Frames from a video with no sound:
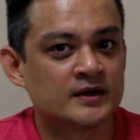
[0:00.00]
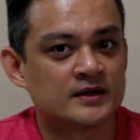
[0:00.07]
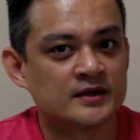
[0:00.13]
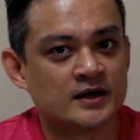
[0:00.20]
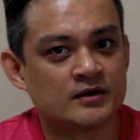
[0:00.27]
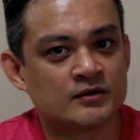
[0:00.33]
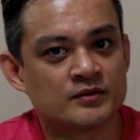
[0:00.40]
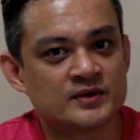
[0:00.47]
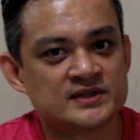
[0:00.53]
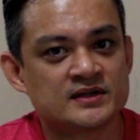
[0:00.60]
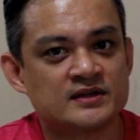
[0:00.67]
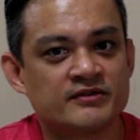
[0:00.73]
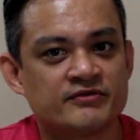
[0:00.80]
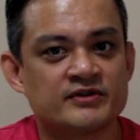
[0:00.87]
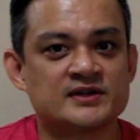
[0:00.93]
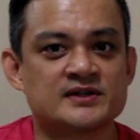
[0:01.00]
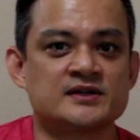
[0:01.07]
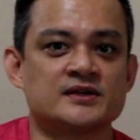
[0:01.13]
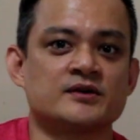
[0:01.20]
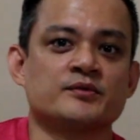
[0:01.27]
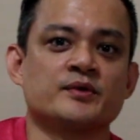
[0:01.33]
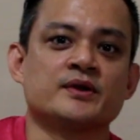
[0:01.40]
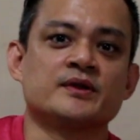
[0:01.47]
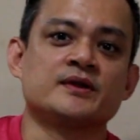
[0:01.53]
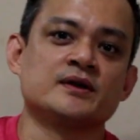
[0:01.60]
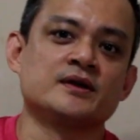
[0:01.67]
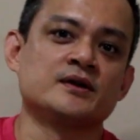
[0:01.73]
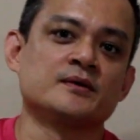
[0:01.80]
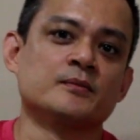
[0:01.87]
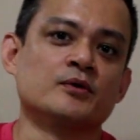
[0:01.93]
Now, what's the difference here with
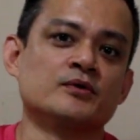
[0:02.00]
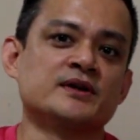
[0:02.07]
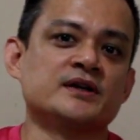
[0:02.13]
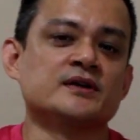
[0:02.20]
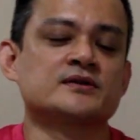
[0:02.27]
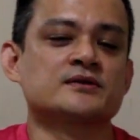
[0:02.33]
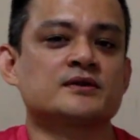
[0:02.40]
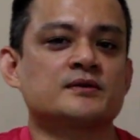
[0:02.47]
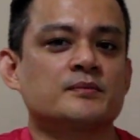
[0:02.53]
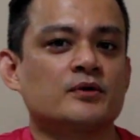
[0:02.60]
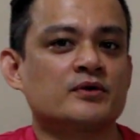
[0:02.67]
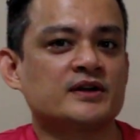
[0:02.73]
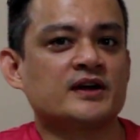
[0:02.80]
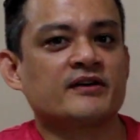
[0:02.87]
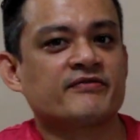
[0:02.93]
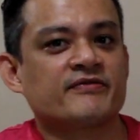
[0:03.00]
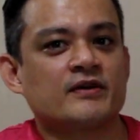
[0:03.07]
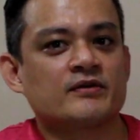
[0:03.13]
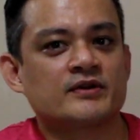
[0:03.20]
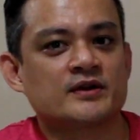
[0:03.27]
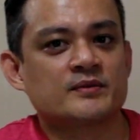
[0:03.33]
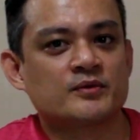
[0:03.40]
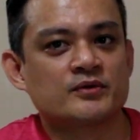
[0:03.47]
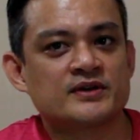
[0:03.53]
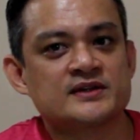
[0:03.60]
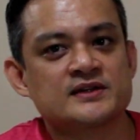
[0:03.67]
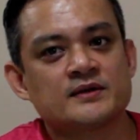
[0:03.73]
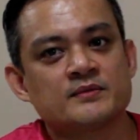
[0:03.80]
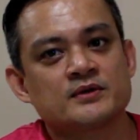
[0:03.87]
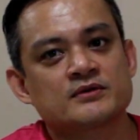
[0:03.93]
the Modi? So the Modi, I found that the Modi is
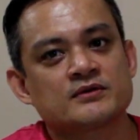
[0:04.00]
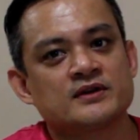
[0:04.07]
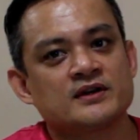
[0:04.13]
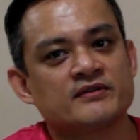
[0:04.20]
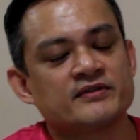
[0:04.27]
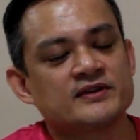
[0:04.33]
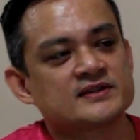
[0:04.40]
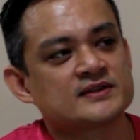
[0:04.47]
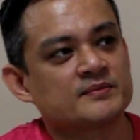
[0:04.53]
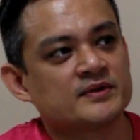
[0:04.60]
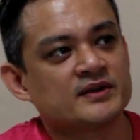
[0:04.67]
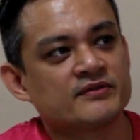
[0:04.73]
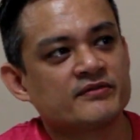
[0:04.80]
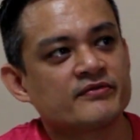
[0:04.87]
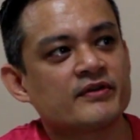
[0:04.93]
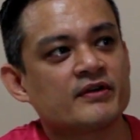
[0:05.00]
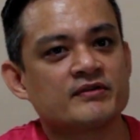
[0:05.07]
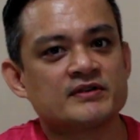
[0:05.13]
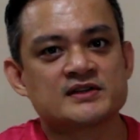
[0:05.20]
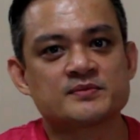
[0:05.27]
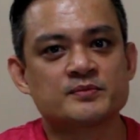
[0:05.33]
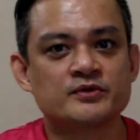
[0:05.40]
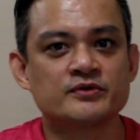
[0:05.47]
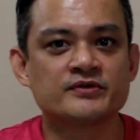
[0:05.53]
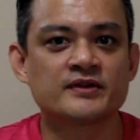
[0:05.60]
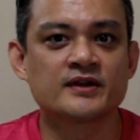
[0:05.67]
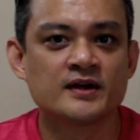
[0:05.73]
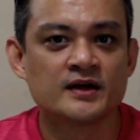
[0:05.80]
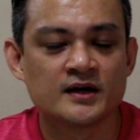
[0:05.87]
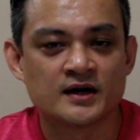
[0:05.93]
able to deliver something very smooth
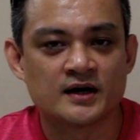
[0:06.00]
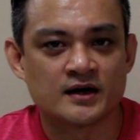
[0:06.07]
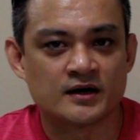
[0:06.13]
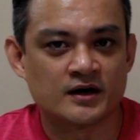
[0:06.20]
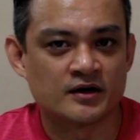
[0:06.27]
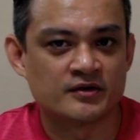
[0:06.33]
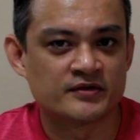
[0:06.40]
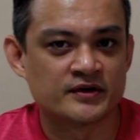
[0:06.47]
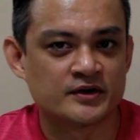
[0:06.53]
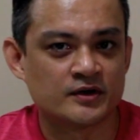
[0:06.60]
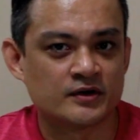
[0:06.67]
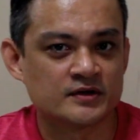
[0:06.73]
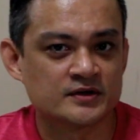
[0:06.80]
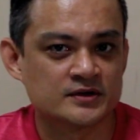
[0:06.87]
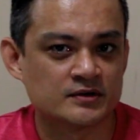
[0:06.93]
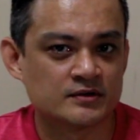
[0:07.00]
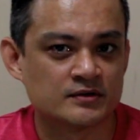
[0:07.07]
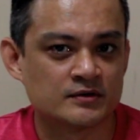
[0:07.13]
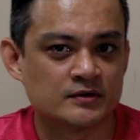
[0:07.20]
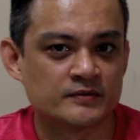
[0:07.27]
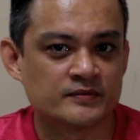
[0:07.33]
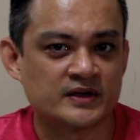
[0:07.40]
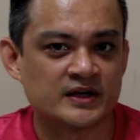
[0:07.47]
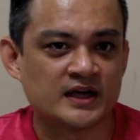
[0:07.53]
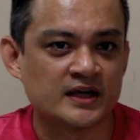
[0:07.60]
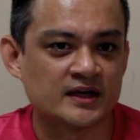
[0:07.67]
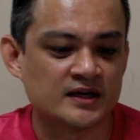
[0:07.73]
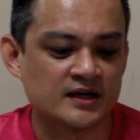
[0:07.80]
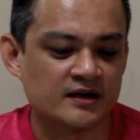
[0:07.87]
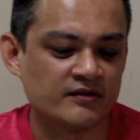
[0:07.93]
out the door. So the
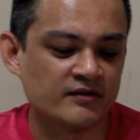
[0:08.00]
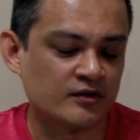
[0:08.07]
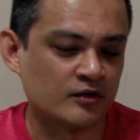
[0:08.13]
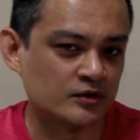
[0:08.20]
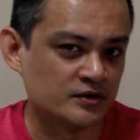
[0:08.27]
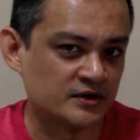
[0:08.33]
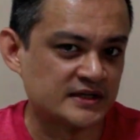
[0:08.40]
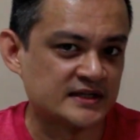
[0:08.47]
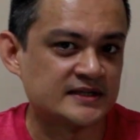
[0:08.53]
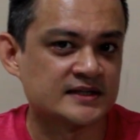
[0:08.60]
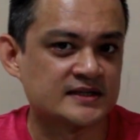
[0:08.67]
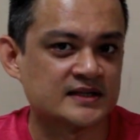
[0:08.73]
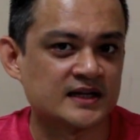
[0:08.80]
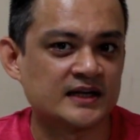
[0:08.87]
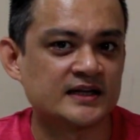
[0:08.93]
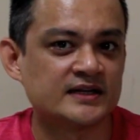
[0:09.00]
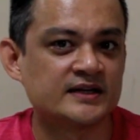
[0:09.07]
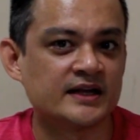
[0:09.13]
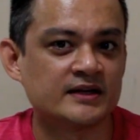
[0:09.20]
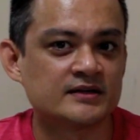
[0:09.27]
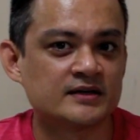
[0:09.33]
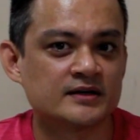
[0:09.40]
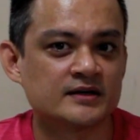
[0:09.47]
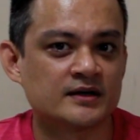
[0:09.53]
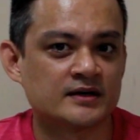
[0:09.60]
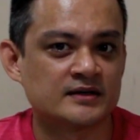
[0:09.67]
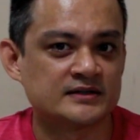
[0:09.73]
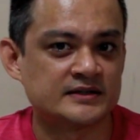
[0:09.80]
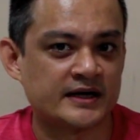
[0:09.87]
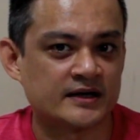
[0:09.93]
AK, although this is a slightly dated
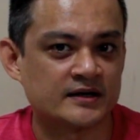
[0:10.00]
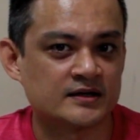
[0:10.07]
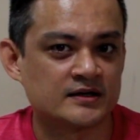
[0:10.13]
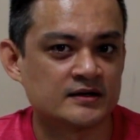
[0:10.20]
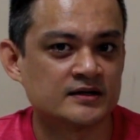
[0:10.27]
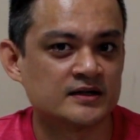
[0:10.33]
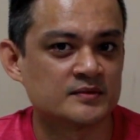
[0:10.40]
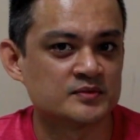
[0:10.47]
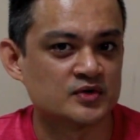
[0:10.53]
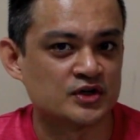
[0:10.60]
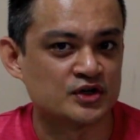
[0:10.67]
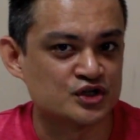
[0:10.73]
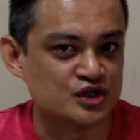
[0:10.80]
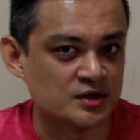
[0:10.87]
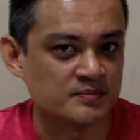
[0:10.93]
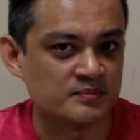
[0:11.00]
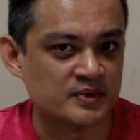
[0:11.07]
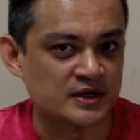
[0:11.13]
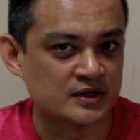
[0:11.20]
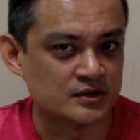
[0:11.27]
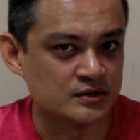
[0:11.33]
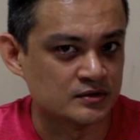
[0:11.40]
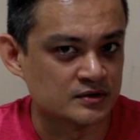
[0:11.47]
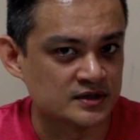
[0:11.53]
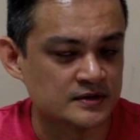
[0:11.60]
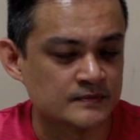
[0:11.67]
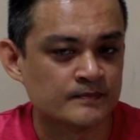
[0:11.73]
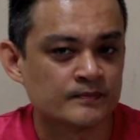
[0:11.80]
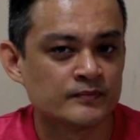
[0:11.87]
deck here in terms of the chip being used,